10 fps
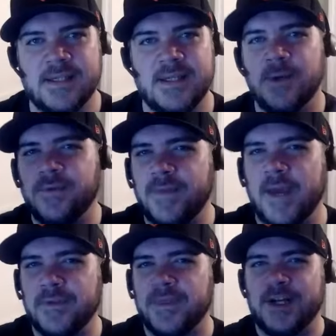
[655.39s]
hit so
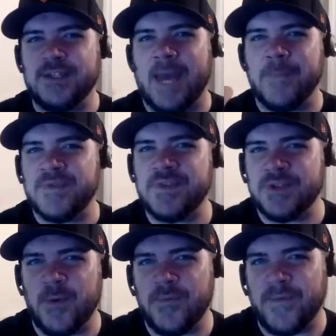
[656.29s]
everything just happens
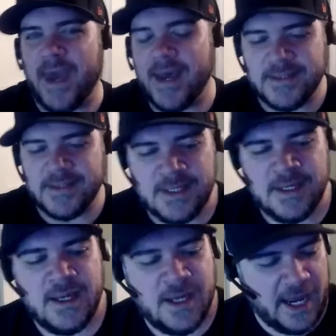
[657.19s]
so fast
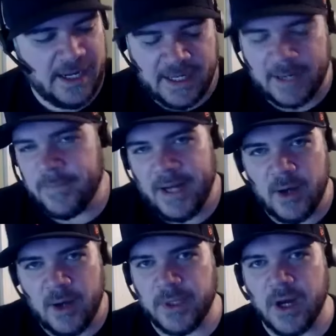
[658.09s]
and and now
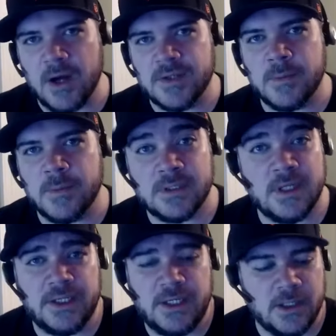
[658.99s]
here we are it's almost
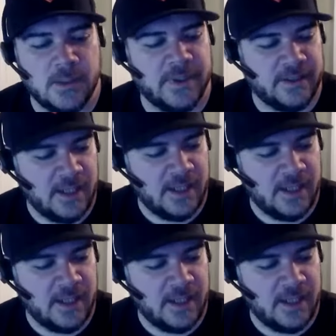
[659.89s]
a year but